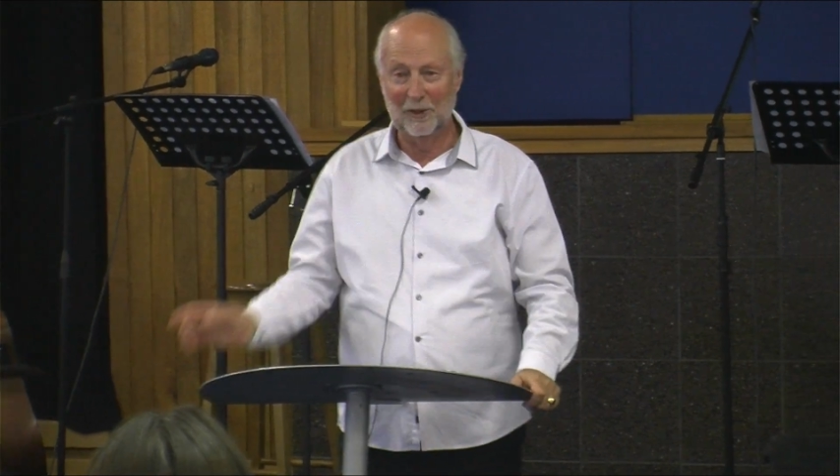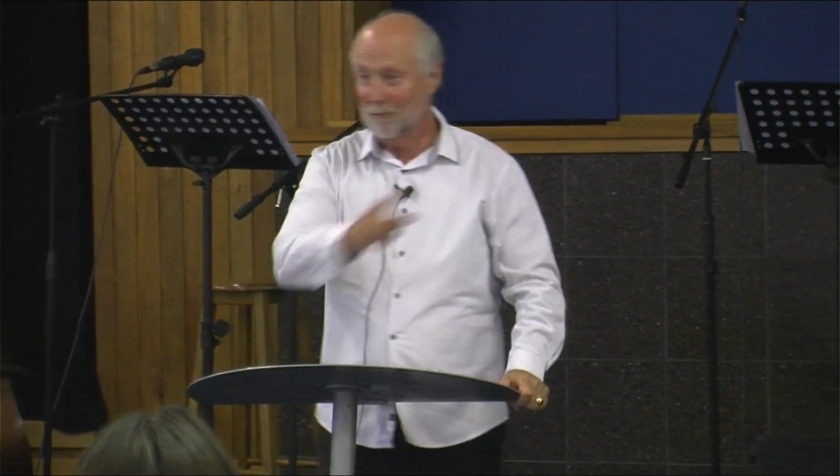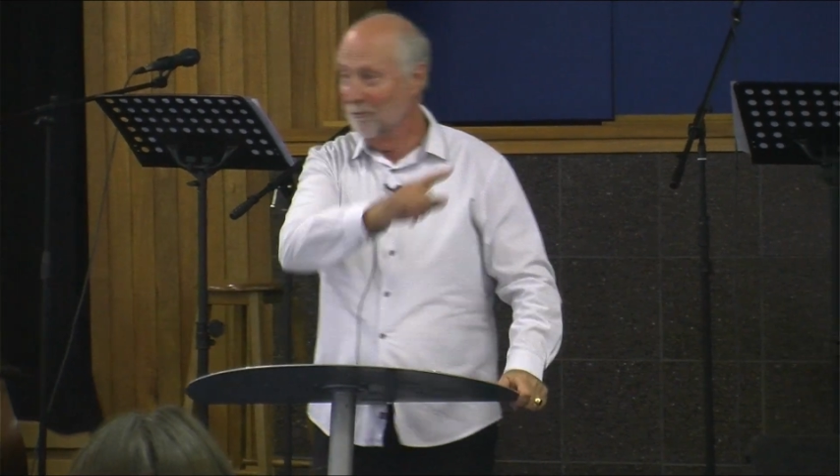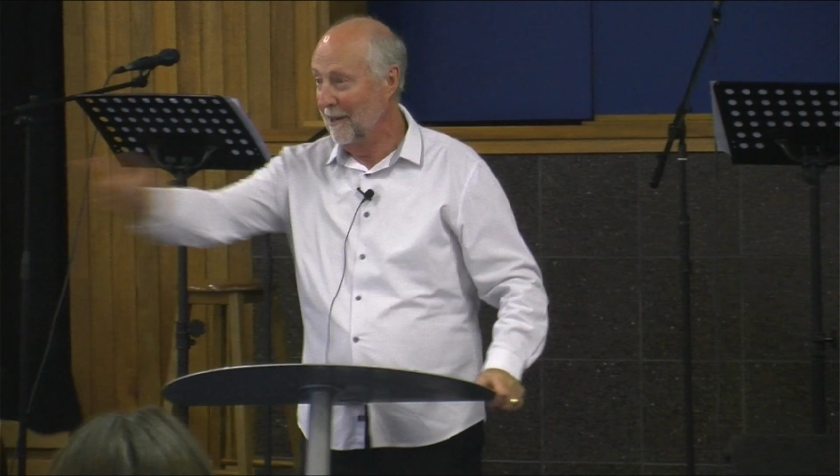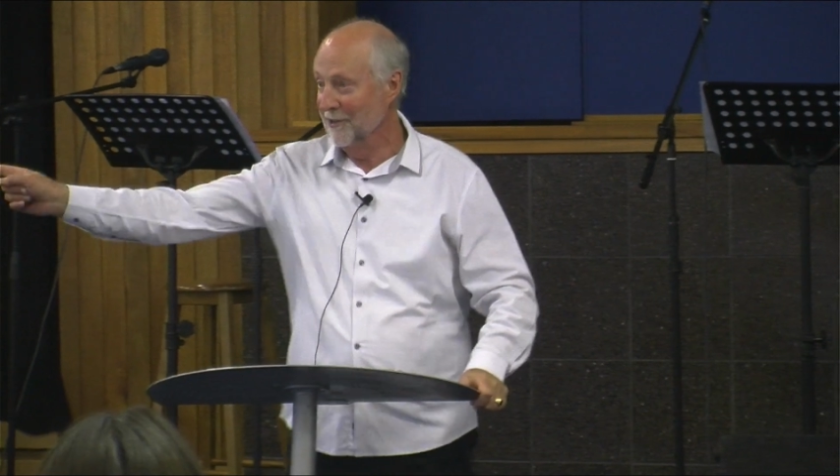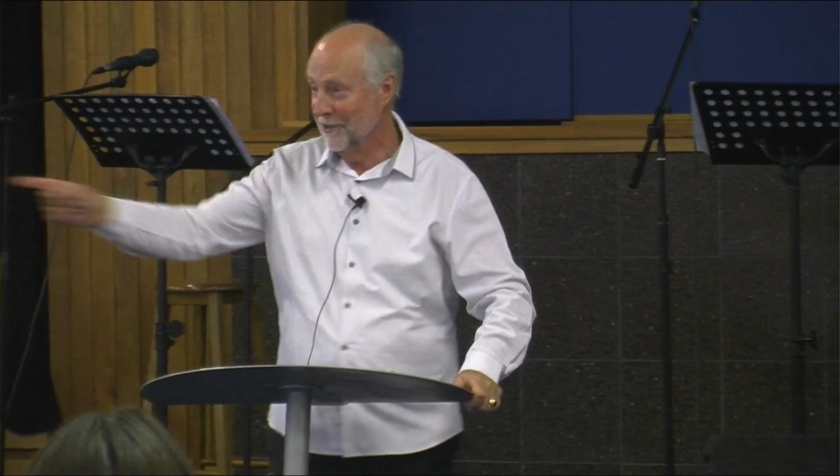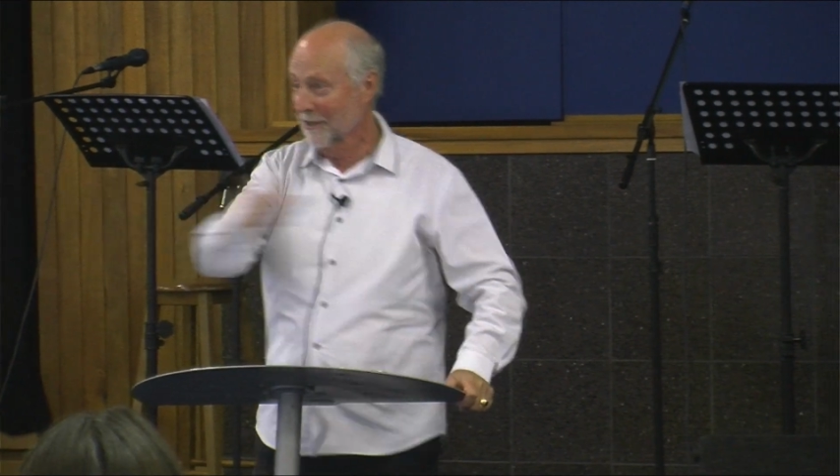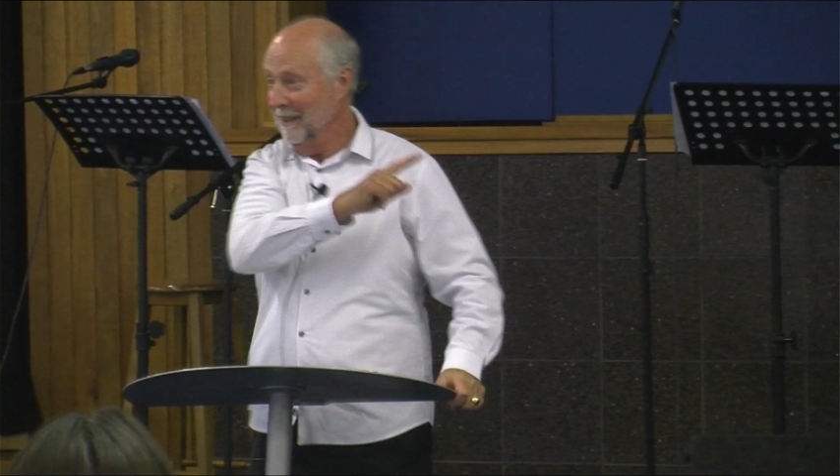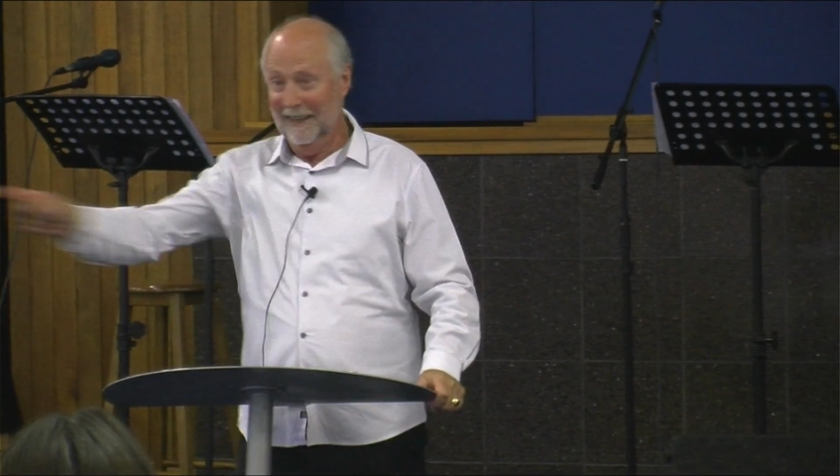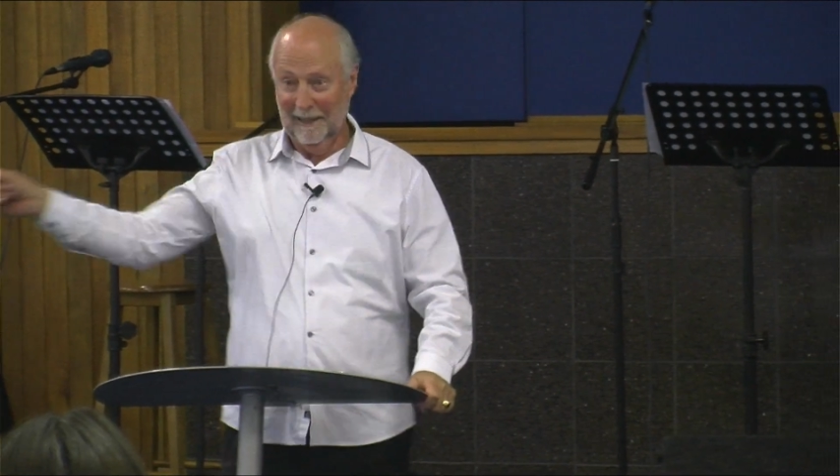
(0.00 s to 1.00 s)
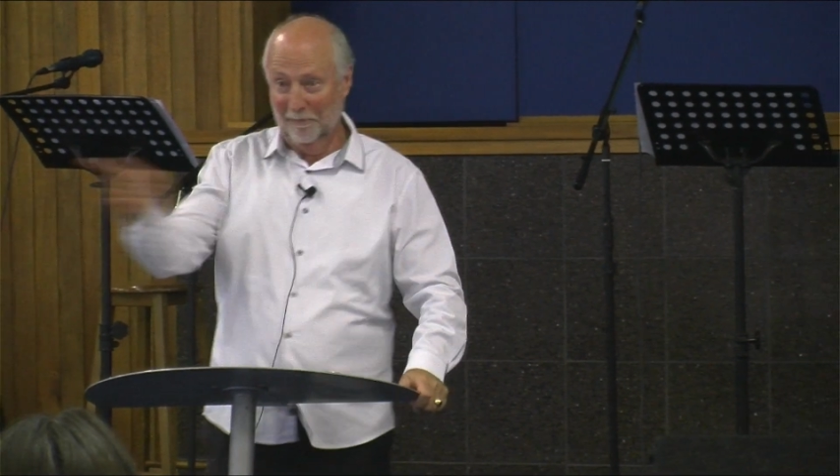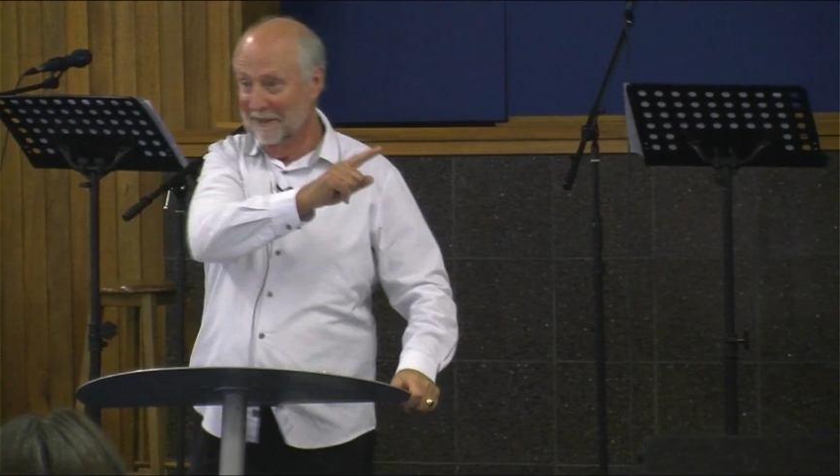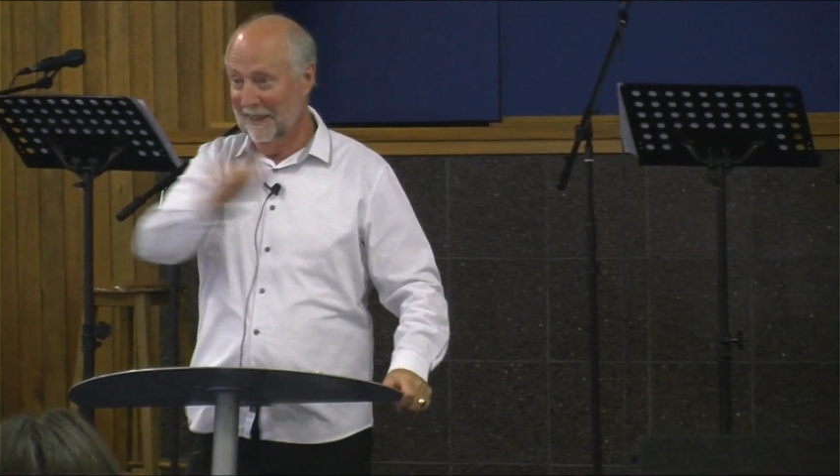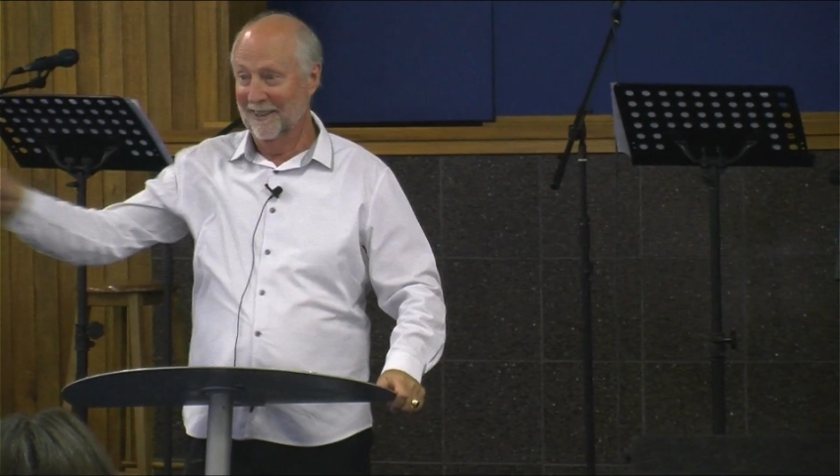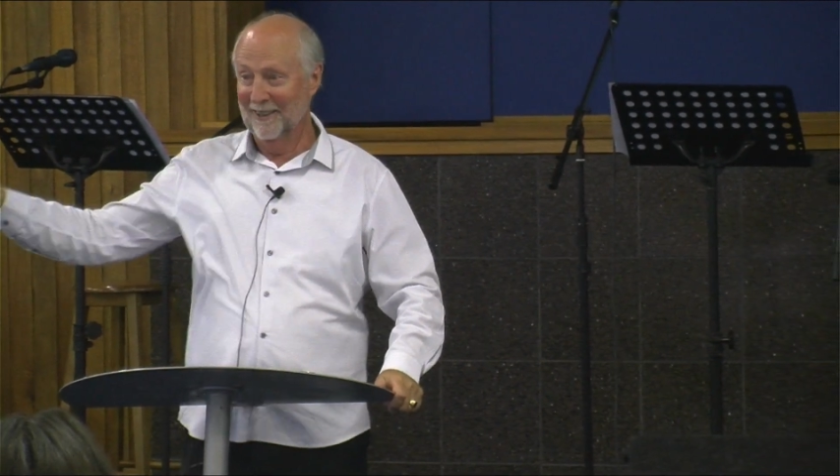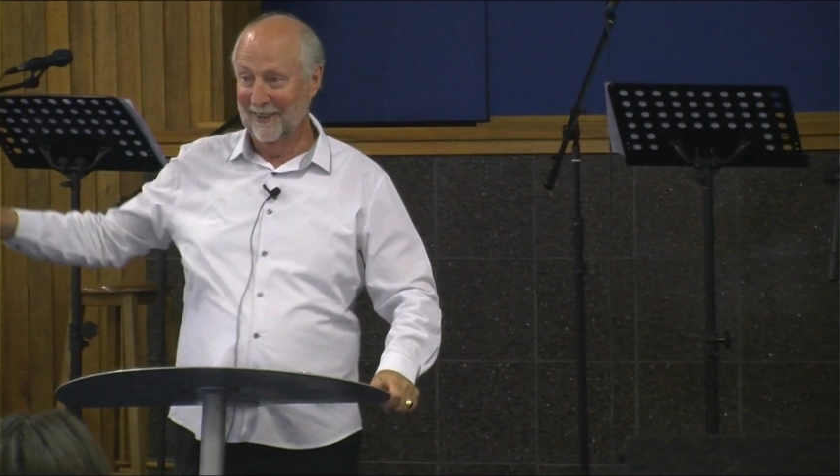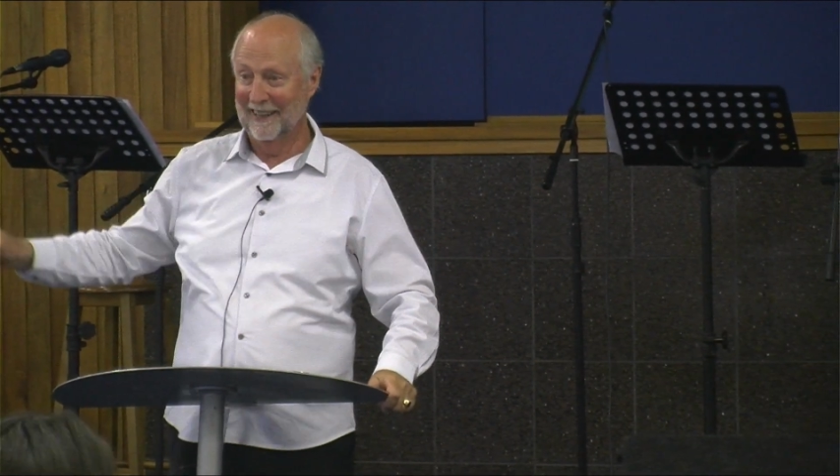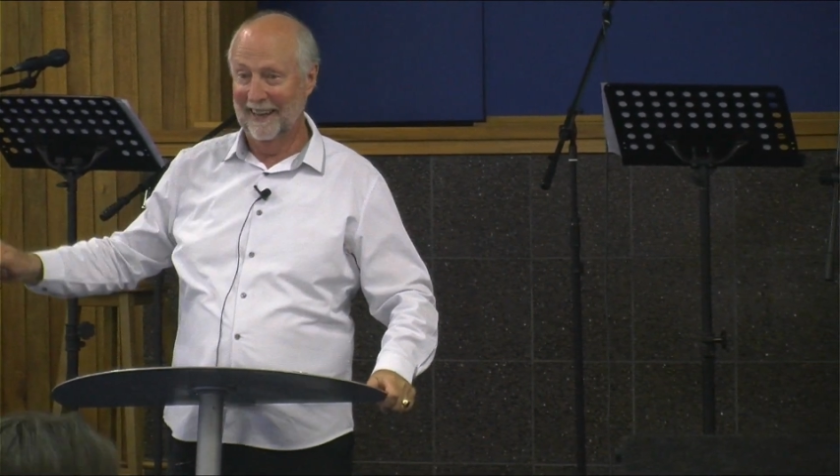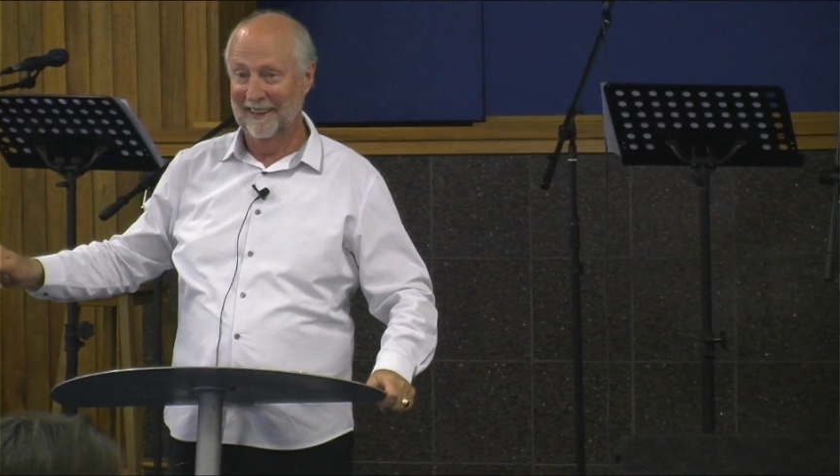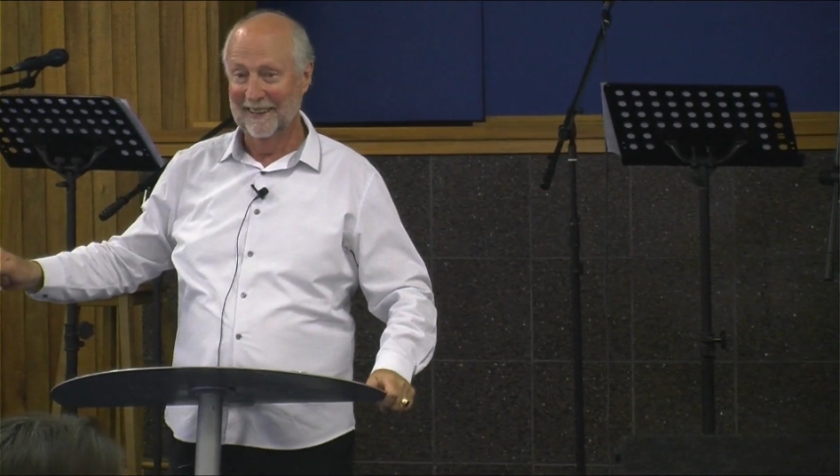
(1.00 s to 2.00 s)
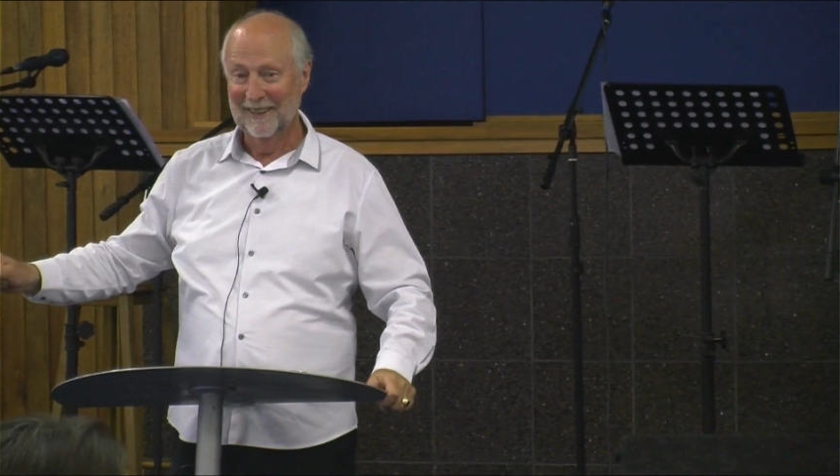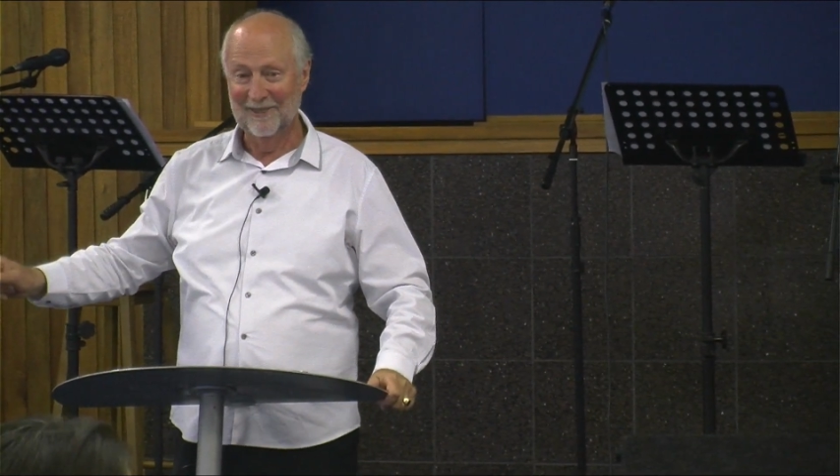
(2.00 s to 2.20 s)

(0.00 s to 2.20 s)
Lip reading: She runs up and down like that,